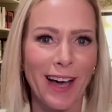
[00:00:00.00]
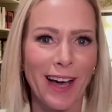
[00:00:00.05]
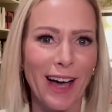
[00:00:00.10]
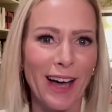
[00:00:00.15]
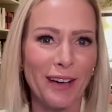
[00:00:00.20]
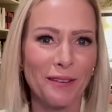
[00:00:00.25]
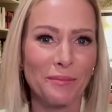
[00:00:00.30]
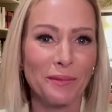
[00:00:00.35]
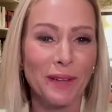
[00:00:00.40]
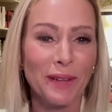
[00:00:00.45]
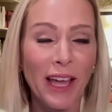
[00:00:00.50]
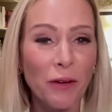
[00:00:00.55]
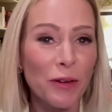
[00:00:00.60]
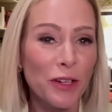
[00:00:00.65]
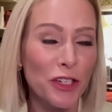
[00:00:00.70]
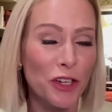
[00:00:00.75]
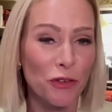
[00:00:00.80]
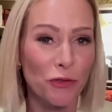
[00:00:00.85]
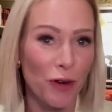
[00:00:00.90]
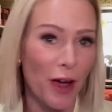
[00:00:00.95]

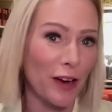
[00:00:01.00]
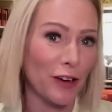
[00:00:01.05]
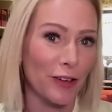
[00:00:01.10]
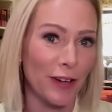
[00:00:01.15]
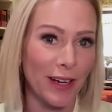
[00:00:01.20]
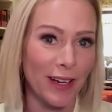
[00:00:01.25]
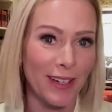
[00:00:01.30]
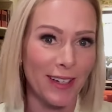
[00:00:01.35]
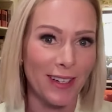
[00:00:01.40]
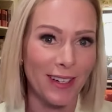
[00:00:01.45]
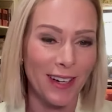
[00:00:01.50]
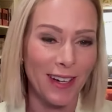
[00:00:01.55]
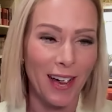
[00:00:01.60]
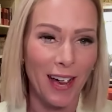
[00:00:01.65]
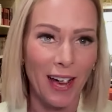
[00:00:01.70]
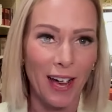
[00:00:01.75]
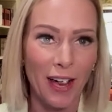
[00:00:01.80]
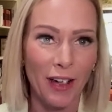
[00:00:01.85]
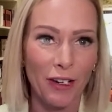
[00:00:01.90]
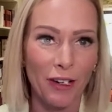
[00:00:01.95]
language and rhetoric
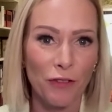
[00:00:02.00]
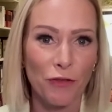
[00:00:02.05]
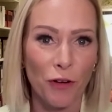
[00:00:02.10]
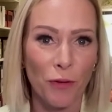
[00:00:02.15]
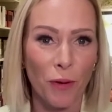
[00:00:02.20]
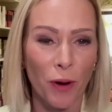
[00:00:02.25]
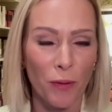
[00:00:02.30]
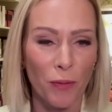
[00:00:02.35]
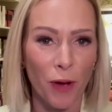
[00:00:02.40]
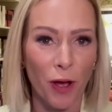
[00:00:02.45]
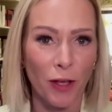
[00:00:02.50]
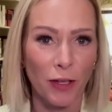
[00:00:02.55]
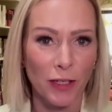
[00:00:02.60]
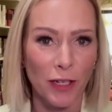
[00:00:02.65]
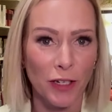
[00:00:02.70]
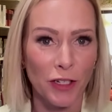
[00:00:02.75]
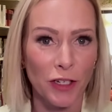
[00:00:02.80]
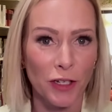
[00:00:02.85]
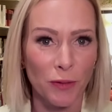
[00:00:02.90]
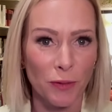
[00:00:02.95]
from our
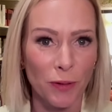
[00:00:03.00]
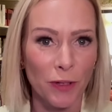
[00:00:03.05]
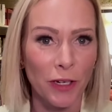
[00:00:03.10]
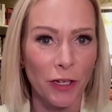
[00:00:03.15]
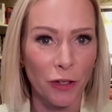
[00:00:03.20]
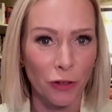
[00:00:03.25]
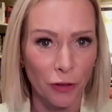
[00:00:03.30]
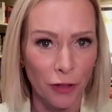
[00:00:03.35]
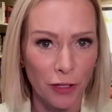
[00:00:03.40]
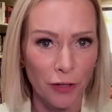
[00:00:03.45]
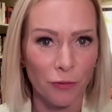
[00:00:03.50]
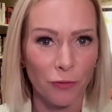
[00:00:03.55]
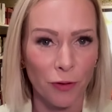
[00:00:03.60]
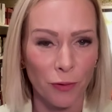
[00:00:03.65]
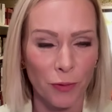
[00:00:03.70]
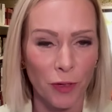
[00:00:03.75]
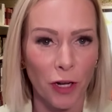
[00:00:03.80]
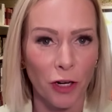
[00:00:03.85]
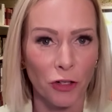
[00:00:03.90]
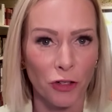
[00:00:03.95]
politicians, particularly
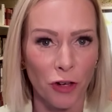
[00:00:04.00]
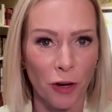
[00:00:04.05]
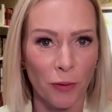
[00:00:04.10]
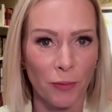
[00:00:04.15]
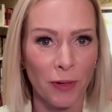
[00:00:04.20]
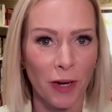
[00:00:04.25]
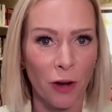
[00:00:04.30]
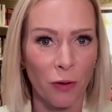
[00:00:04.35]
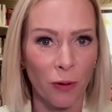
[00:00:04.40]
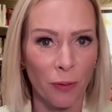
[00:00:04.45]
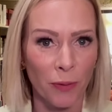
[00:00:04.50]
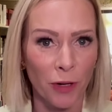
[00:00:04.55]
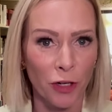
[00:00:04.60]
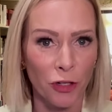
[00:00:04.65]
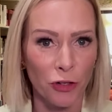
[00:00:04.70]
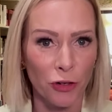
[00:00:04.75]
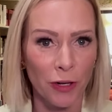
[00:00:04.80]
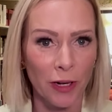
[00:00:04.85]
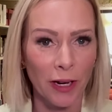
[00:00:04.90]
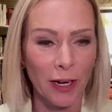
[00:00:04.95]
from Donald Trump and how women are
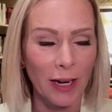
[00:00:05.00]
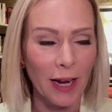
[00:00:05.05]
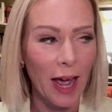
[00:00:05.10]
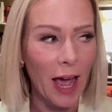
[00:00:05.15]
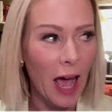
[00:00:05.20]
treated.